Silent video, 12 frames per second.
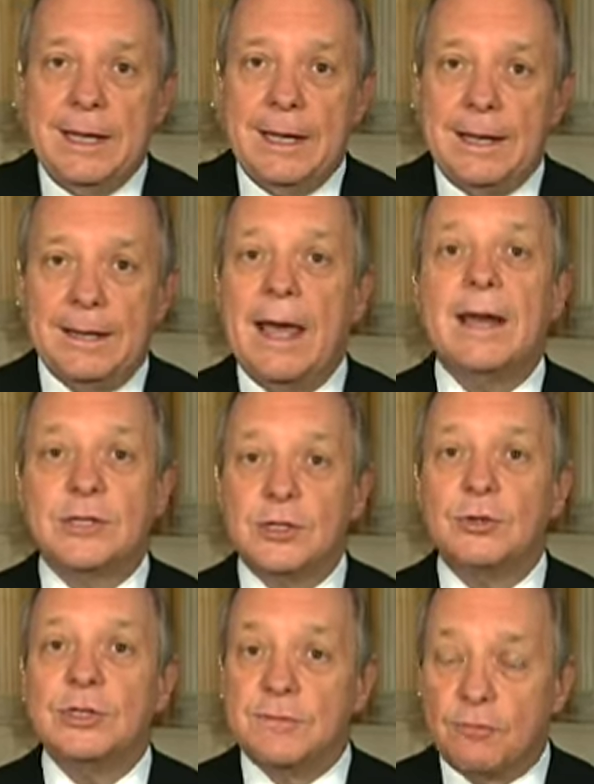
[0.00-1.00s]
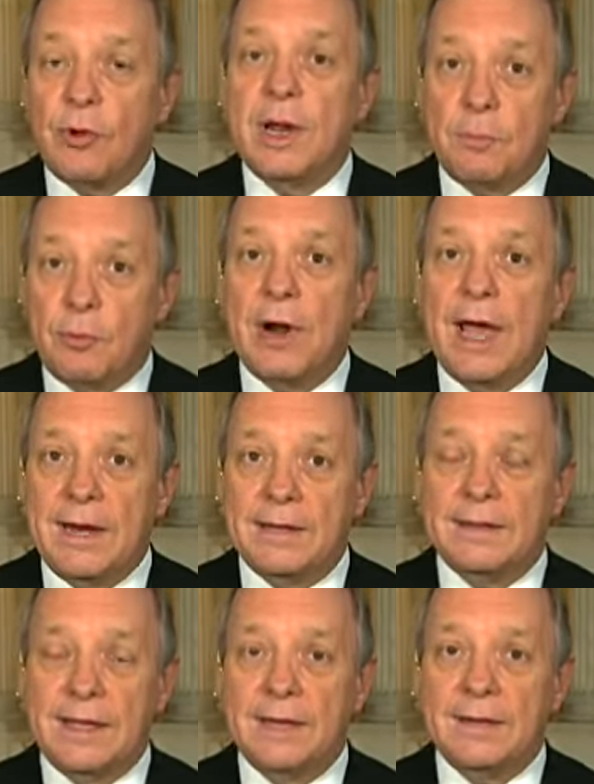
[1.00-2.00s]
uh, not a source of great pride
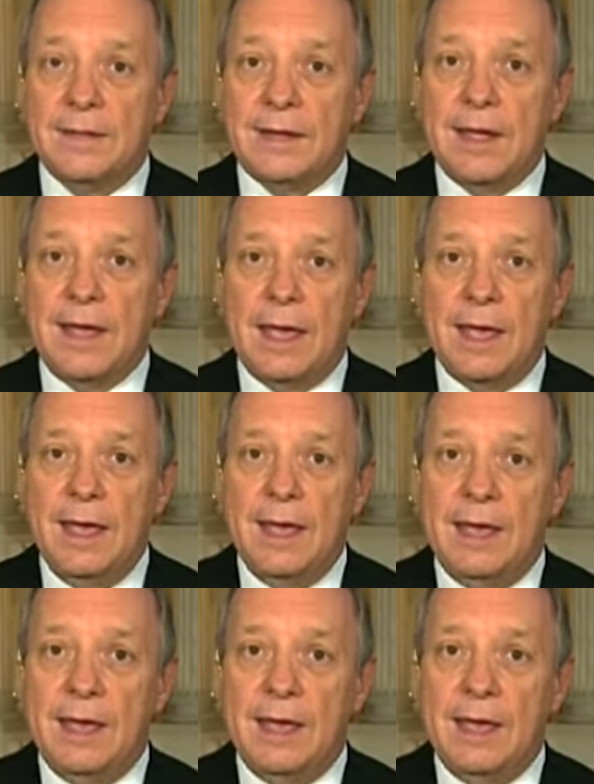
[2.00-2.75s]
at the end of the day.